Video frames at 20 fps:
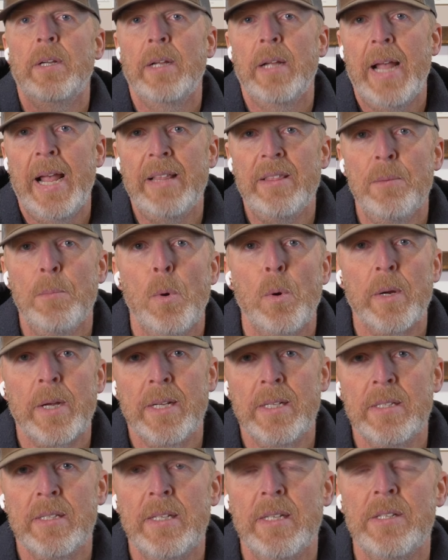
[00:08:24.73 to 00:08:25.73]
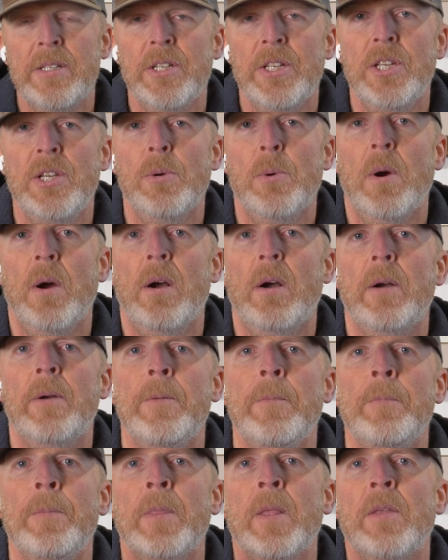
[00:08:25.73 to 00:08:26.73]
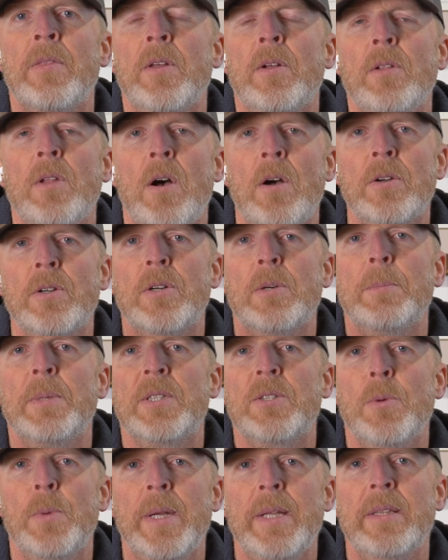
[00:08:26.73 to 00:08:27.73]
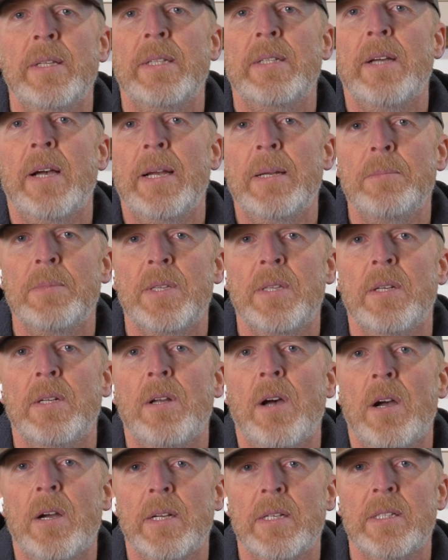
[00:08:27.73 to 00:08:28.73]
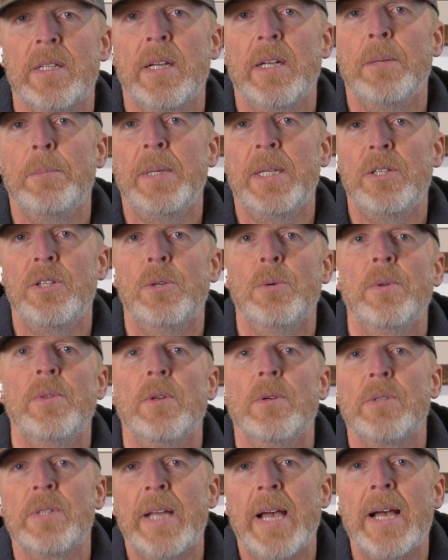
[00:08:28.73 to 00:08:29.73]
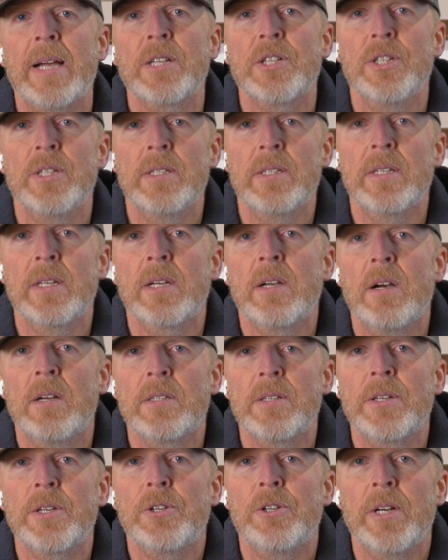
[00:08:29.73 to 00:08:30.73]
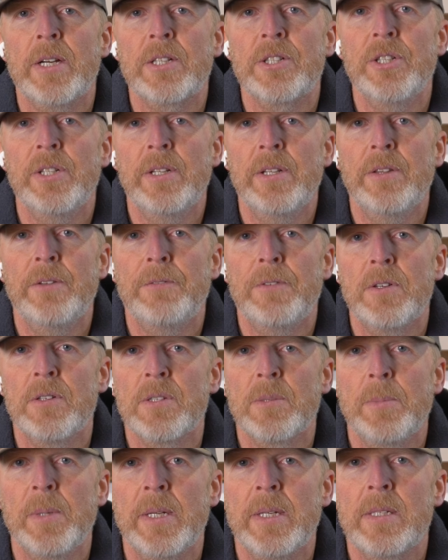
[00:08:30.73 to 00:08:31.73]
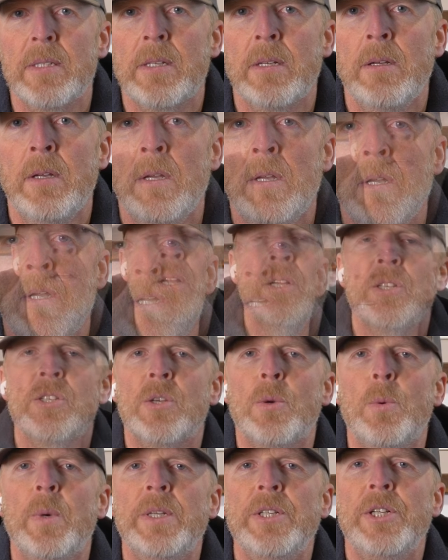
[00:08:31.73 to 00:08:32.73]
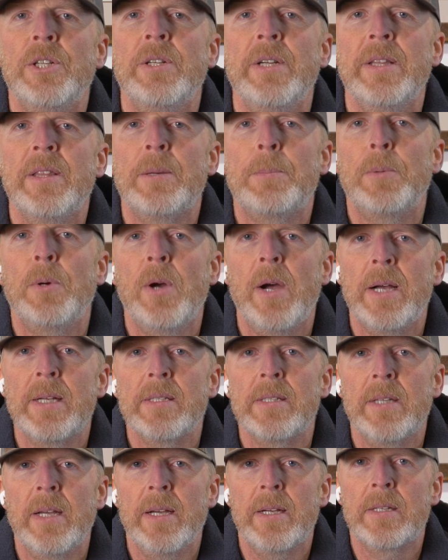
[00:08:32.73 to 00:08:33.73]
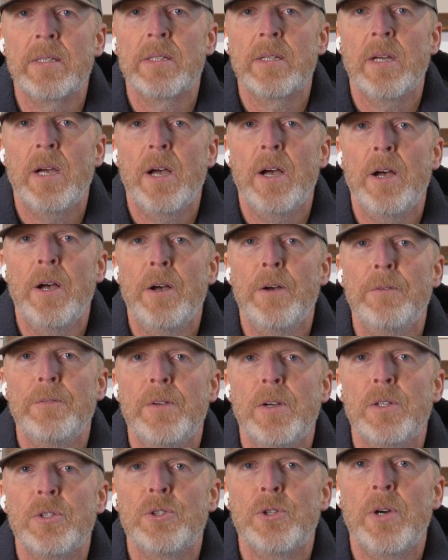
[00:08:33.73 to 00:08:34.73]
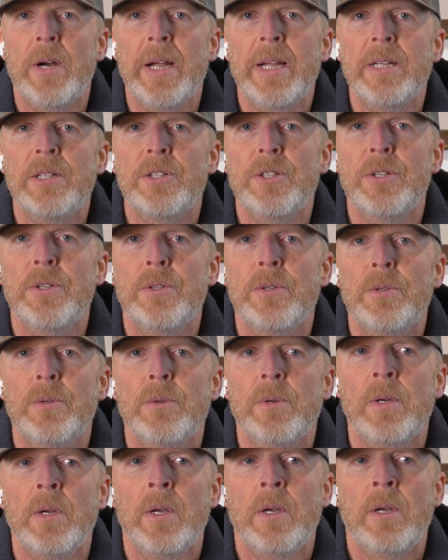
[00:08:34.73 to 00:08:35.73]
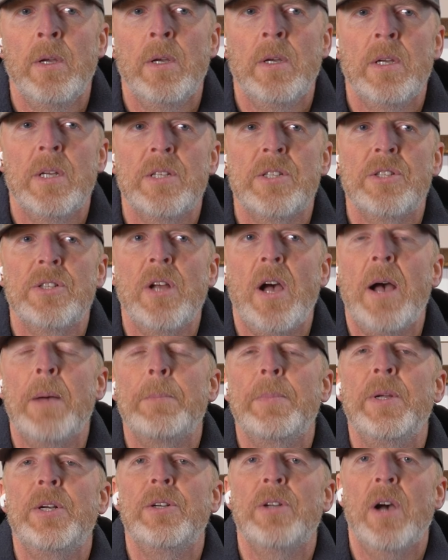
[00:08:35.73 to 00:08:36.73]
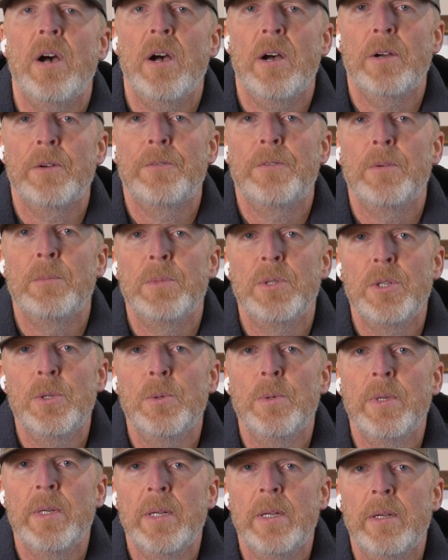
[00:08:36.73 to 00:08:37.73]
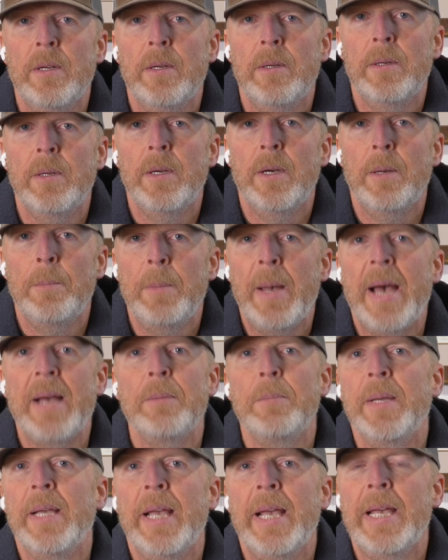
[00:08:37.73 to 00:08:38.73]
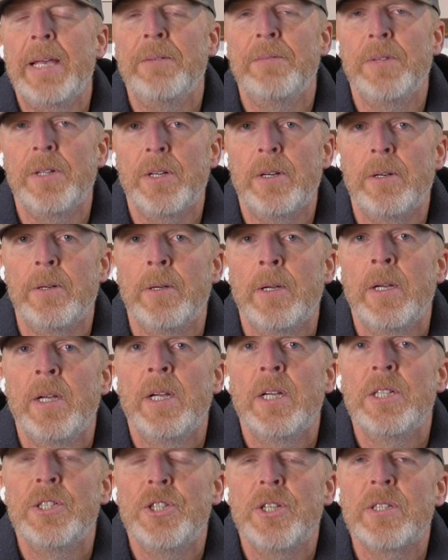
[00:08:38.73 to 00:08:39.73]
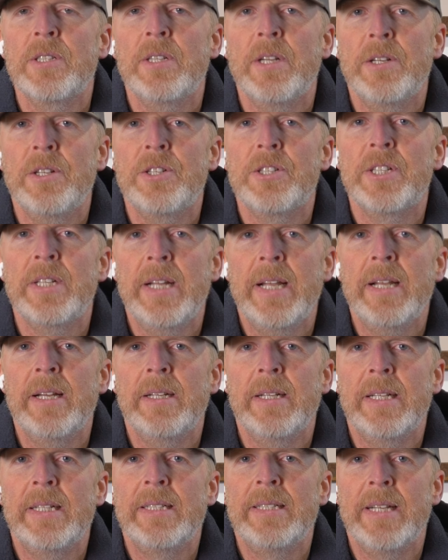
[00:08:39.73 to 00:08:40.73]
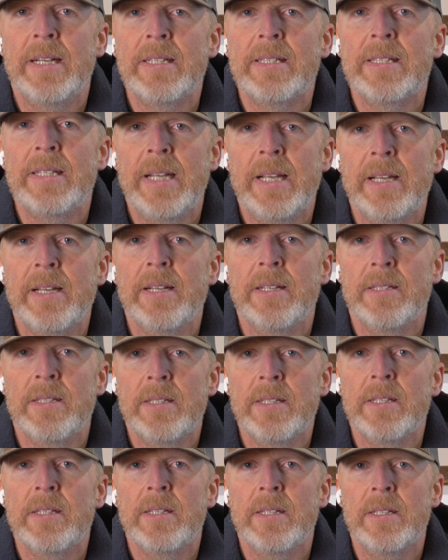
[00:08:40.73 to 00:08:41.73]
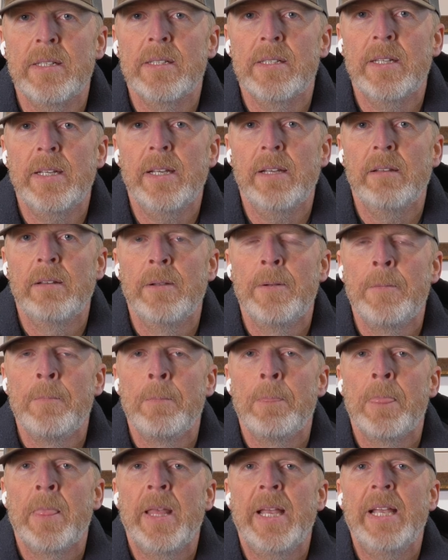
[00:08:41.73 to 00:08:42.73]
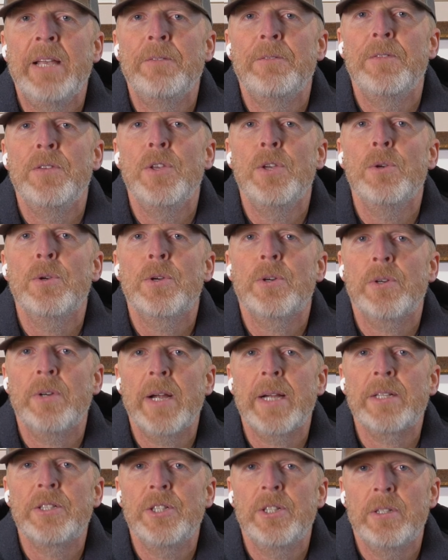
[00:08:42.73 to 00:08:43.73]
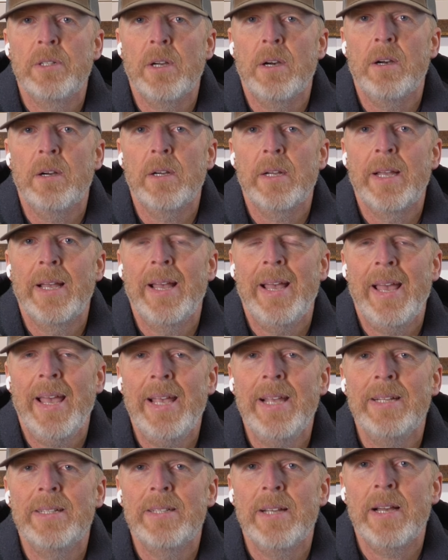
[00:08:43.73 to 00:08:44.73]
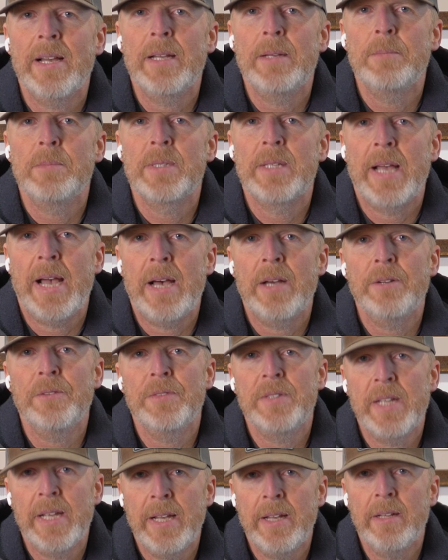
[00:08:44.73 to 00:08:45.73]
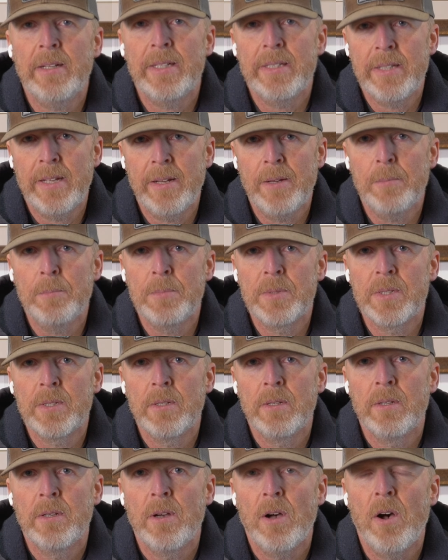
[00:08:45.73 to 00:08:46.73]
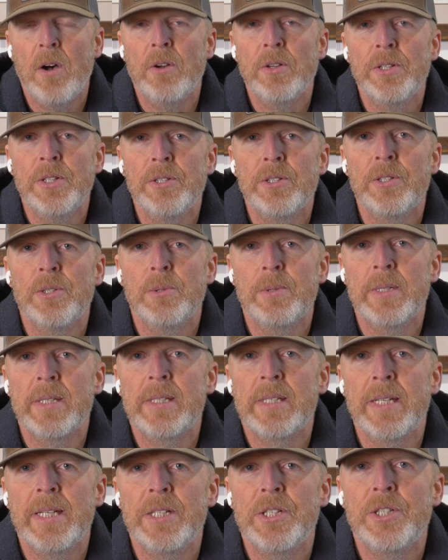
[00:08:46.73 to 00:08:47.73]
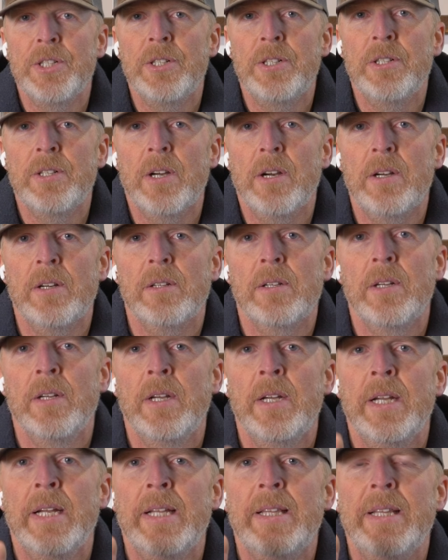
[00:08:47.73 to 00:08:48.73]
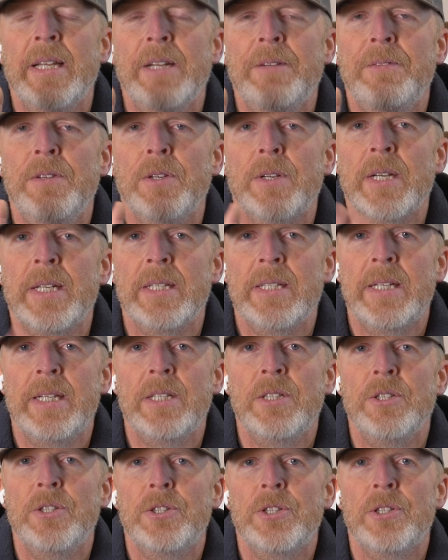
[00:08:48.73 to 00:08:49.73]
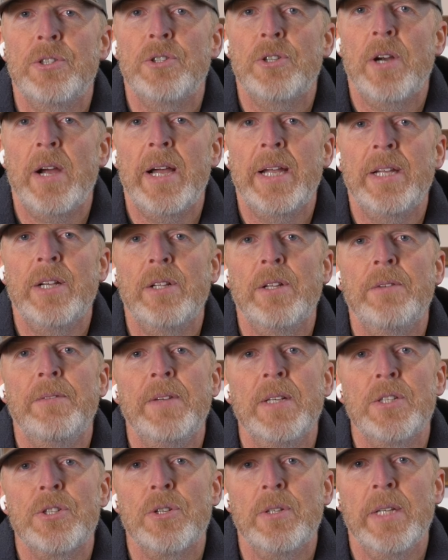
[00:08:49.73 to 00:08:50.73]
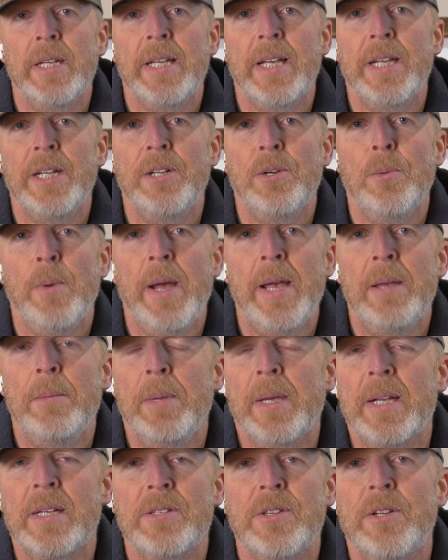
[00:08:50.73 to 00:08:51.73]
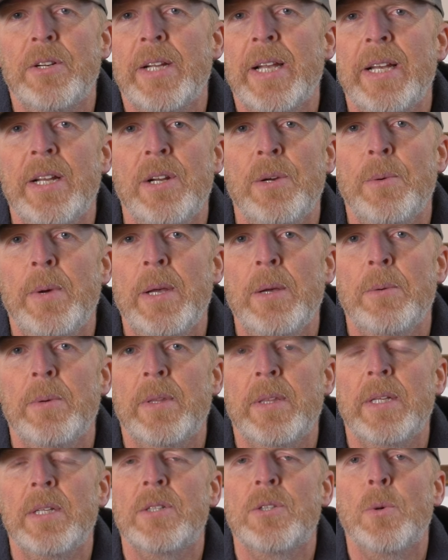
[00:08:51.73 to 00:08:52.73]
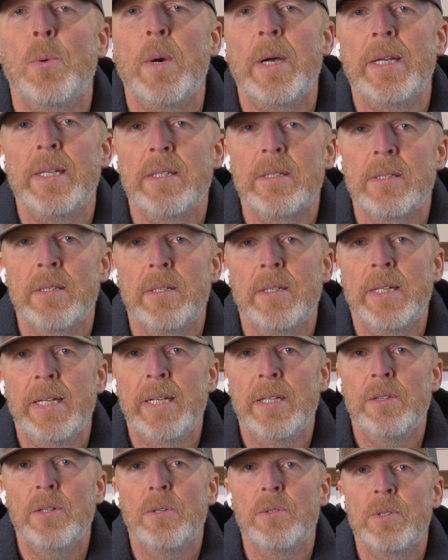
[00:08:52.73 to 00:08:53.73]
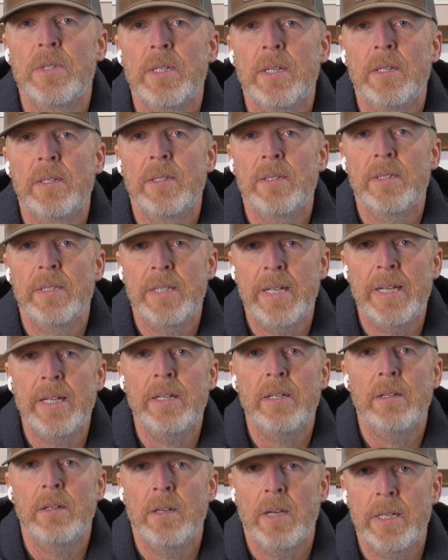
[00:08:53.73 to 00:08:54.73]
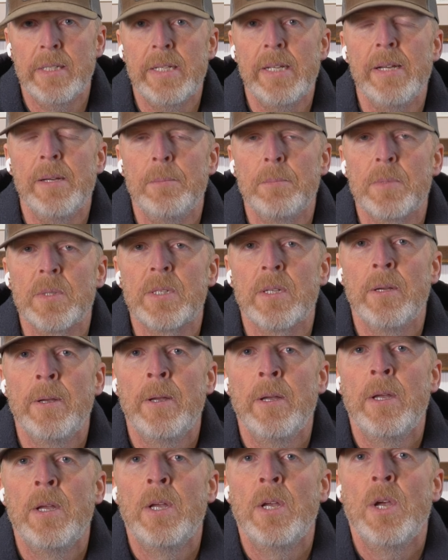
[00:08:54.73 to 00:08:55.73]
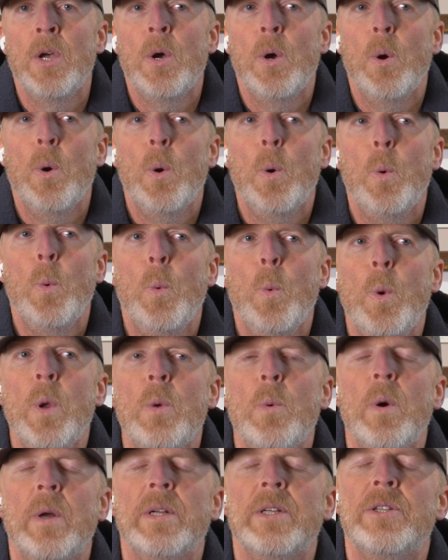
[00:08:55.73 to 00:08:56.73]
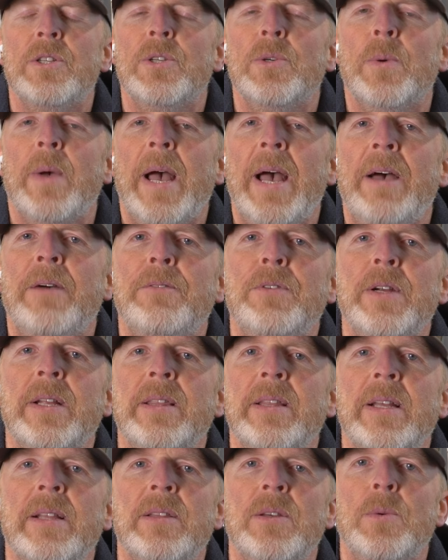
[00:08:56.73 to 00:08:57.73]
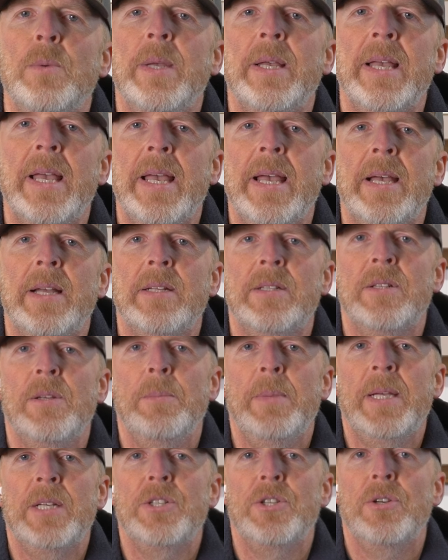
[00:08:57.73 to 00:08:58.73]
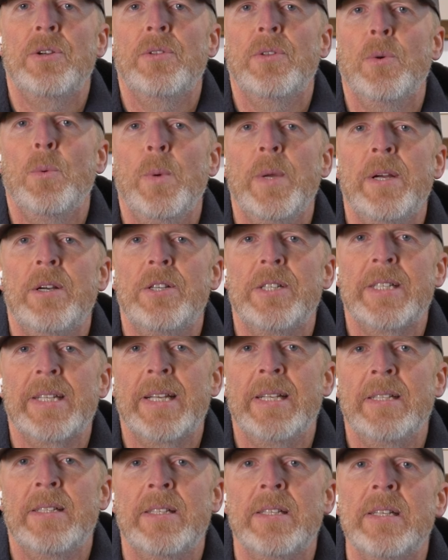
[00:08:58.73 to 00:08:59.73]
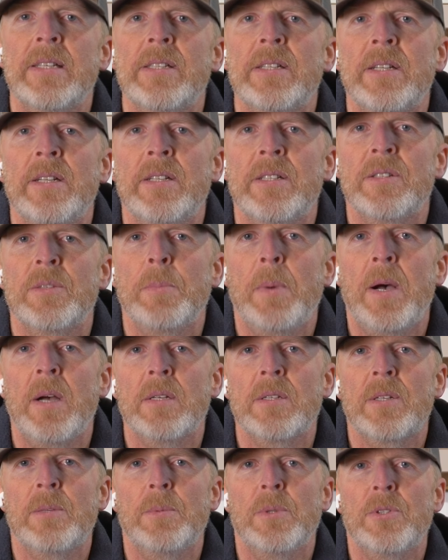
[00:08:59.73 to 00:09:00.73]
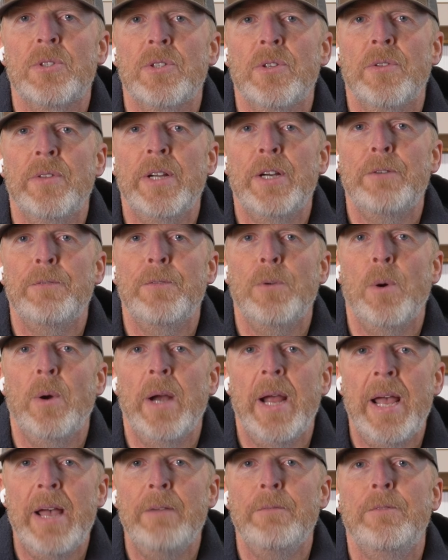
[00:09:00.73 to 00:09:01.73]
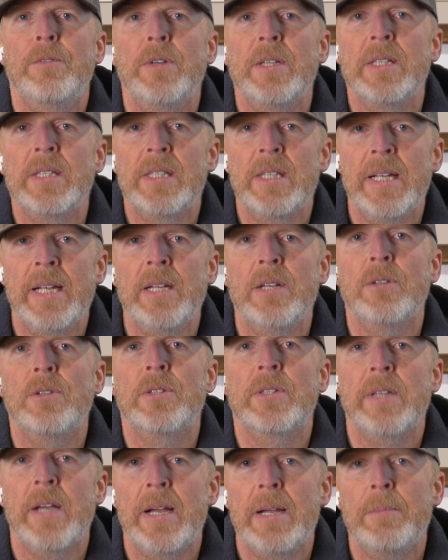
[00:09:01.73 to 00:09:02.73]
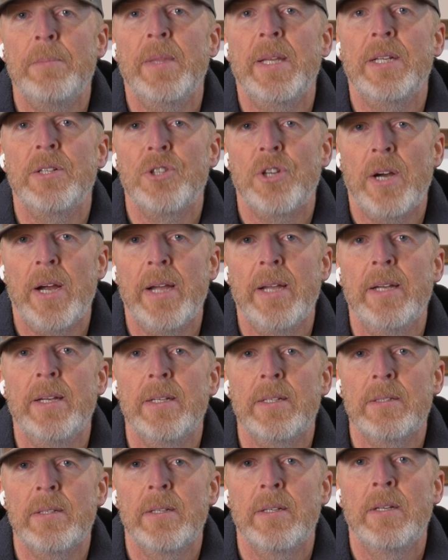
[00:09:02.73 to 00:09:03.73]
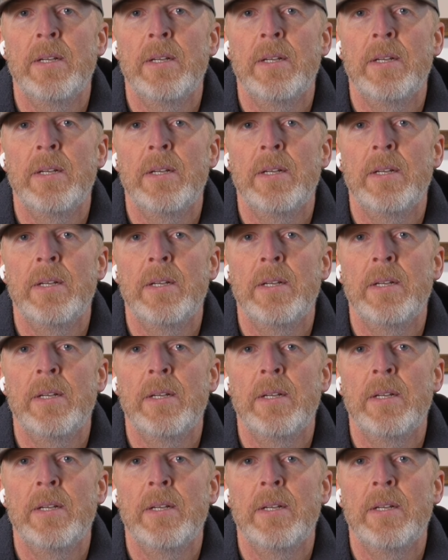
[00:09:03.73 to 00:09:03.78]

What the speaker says: and the more consistent you are, the longer between the times the dog is going to be doing those actions that cause the correction in the first place. So when you're in the process of trying to stop your dog from doing a bad behavior, just understand it does take consistency. If you correct your dog 8 times out of 10 attempts, all you're doing is teaching your dog that if you continue to try, you'll eventually get your way, because they're getting away with it twice in those 10 attempts. We want to do everything that we can to make sure that we are as consistent as possible, so therefore every single time they try it,